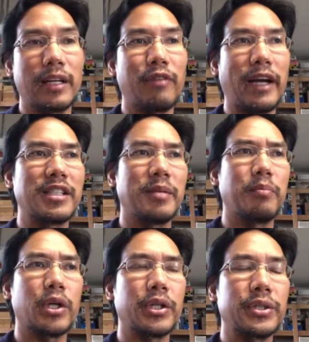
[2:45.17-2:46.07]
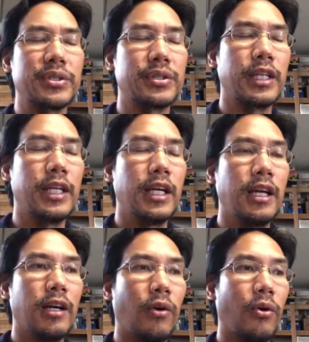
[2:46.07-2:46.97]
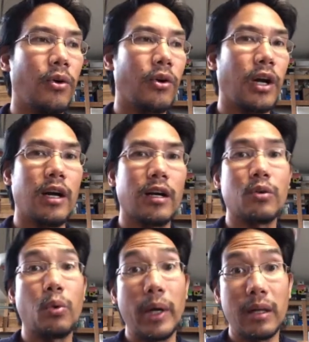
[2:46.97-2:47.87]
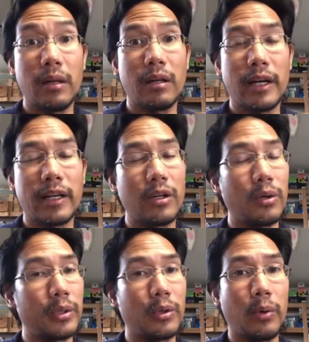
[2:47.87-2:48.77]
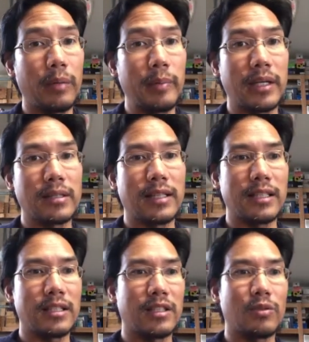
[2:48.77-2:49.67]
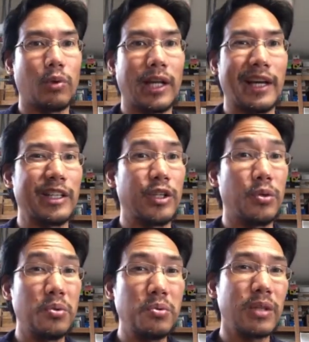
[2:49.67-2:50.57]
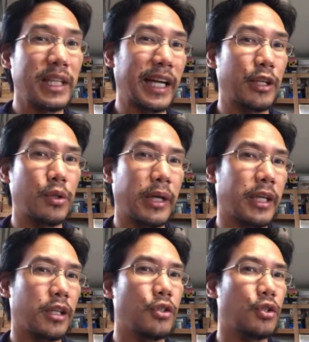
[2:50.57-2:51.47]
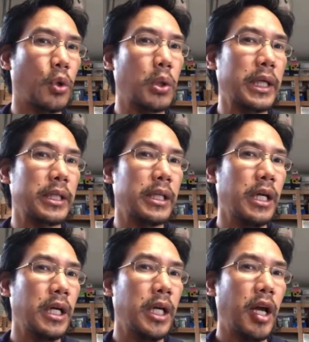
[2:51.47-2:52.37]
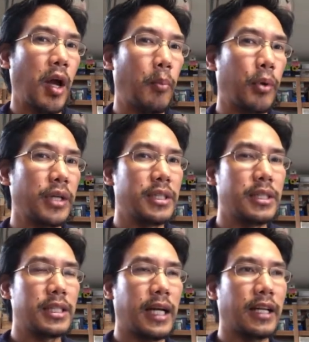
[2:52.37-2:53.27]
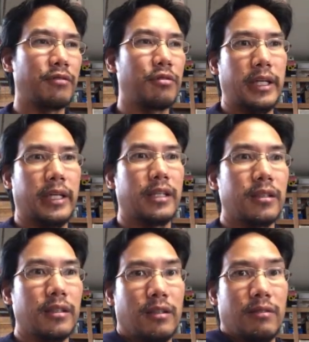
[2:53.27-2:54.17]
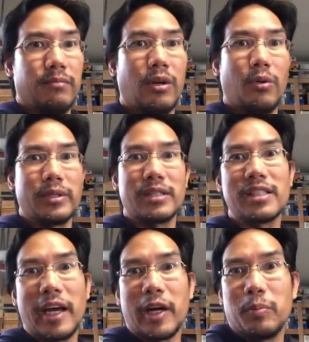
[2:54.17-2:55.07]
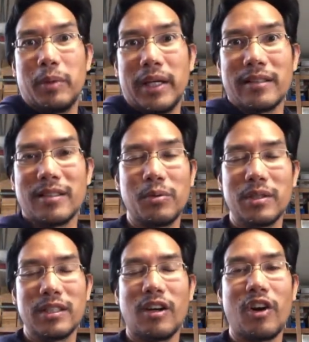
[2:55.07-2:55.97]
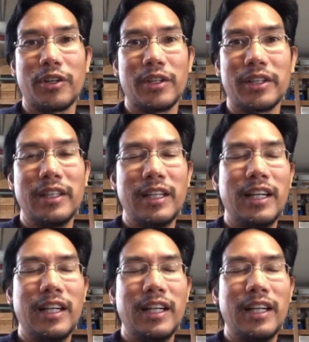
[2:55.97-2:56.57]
Like fine tip markers, or, quill. I could go with quill because that's just what I knew. Like, I knew I could control it. Brushes kind of like, it always scared me because it was just harder.